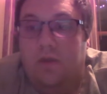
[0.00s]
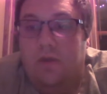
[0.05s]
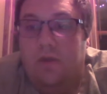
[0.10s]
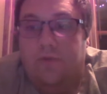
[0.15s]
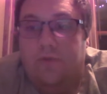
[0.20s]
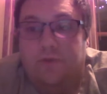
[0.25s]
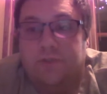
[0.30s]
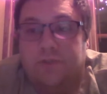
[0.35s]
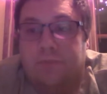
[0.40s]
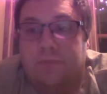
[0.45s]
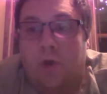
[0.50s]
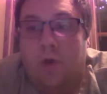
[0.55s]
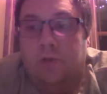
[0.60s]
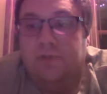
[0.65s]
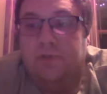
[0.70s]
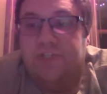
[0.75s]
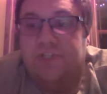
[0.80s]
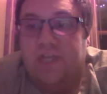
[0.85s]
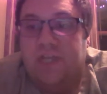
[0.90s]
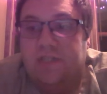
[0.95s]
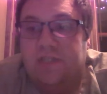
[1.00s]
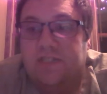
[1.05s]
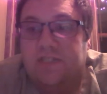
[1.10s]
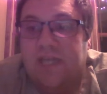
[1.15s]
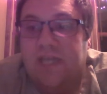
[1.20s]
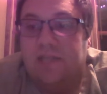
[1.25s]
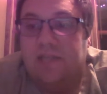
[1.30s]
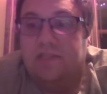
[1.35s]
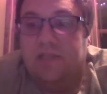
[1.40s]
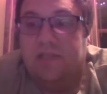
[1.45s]
For smaller
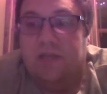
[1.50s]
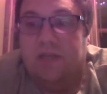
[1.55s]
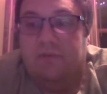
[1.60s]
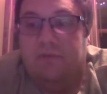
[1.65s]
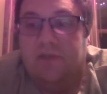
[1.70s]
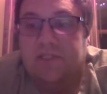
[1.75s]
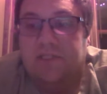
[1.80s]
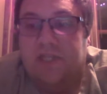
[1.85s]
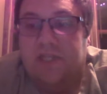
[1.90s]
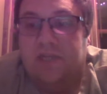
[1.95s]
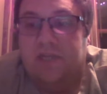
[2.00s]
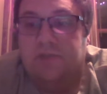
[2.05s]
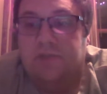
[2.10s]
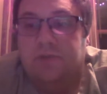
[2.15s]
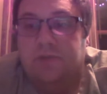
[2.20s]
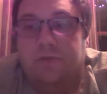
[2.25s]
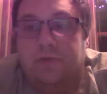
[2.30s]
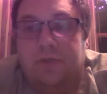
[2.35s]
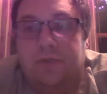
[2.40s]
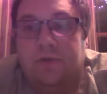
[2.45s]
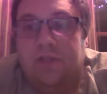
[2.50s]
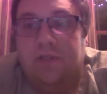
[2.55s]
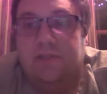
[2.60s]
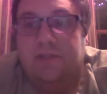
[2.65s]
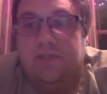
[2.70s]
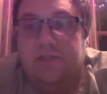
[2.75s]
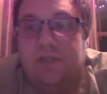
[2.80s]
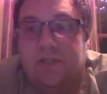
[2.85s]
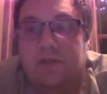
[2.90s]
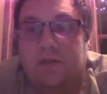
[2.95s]
gensets like residential
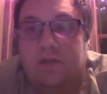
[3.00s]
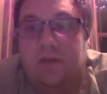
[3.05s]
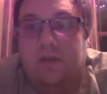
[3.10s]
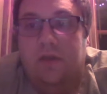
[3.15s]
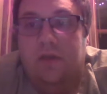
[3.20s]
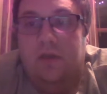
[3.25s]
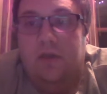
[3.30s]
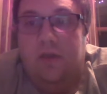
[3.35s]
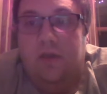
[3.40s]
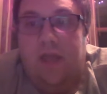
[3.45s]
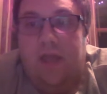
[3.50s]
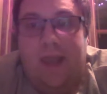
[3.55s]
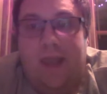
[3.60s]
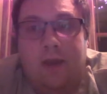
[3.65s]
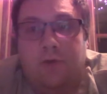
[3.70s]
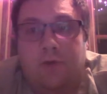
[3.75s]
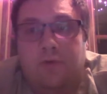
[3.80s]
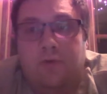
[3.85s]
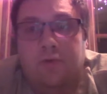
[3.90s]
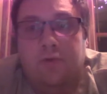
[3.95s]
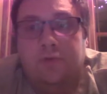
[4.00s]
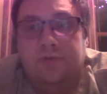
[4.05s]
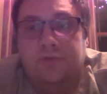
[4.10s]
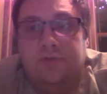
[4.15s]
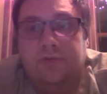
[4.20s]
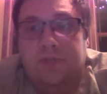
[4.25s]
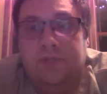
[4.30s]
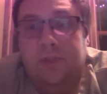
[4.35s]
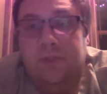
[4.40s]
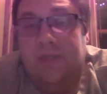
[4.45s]
units and
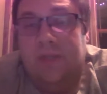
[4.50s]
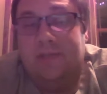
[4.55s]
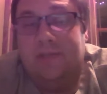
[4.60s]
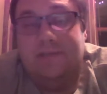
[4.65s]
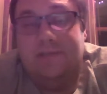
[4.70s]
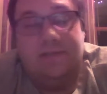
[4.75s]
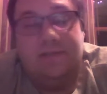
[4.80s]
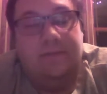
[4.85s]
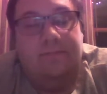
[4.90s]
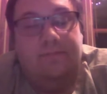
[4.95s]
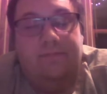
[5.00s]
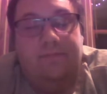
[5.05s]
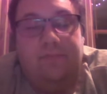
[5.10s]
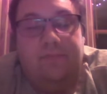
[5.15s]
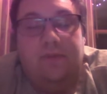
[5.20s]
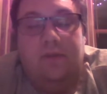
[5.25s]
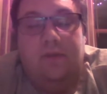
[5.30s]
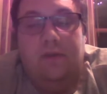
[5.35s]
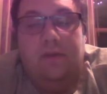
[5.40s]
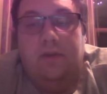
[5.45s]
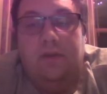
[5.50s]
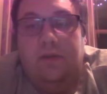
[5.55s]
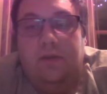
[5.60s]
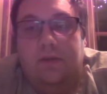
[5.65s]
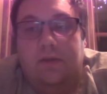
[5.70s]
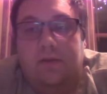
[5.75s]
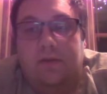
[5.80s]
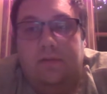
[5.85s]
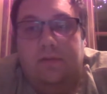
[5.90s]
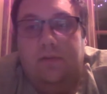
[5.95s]
air-cooled units,
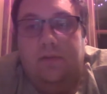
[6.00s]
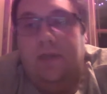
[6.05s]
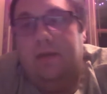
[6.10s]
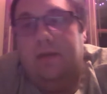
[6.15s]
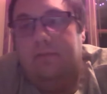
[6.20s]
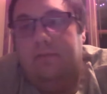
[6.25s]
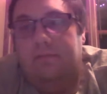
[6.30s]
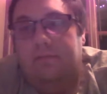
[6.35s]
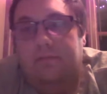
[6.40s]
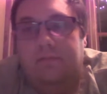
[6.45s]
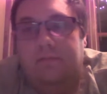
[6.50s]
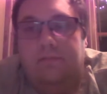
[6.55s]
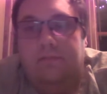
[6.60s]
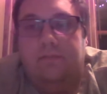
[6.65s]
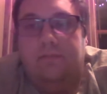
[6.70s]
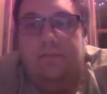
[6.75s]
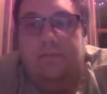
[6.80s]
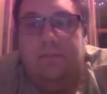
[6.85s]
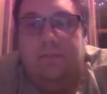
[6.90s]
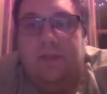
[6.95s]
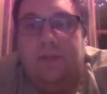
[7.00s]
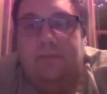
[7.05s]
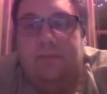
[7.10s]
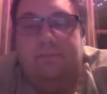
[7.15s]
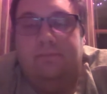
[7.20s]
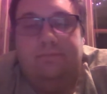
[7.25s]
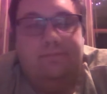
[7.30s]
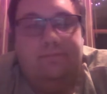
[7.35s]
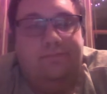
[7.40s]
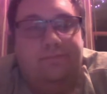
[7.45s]
yeah, I mean,
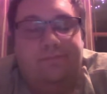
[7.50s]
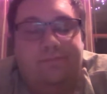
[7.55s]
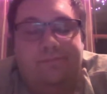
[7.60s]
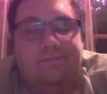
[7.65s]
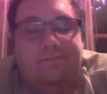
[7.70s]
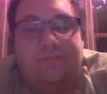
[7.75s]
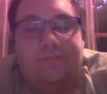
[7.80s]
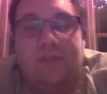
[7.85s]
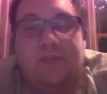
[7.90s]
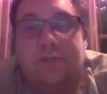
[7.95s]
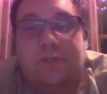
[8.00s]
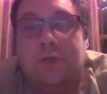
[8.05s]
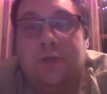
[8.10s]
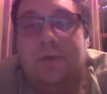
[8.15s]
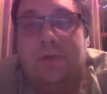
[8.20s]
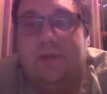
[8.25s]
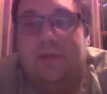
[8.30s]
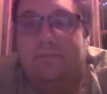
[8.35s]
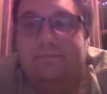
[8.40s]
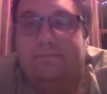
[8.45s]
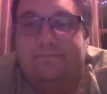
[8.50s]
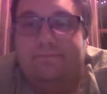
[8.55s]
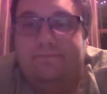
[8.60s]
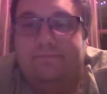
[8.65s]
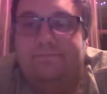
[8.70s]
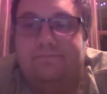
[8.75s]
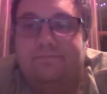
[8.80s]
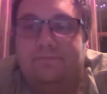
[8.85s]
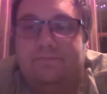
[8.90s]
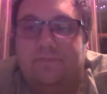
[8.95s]
they do it.
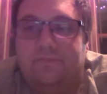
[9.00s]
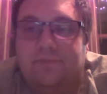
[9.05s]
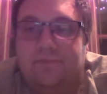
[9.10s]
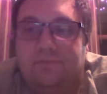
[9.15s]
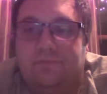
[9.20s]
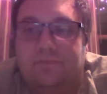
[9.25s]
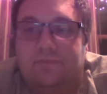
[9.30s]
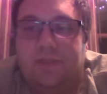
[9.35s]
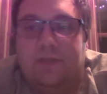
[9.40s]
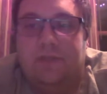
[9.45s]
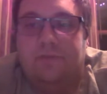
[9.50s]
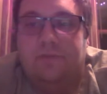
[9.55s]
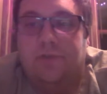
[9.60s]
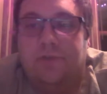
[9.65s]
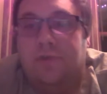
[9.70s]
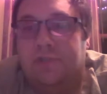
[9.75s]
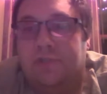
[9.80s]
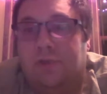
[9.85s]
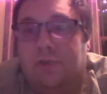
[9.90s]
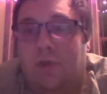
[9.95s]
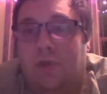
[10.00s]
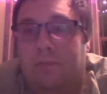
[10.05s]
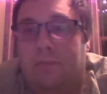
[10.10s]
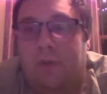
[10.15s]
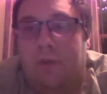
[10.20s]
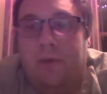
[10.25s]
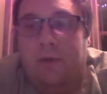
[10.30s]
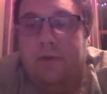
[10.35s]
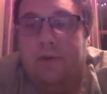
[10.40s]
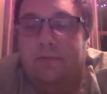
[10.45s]
So does a
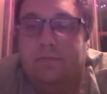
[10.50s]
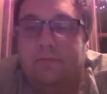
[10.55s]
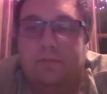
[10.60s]
lawnmower.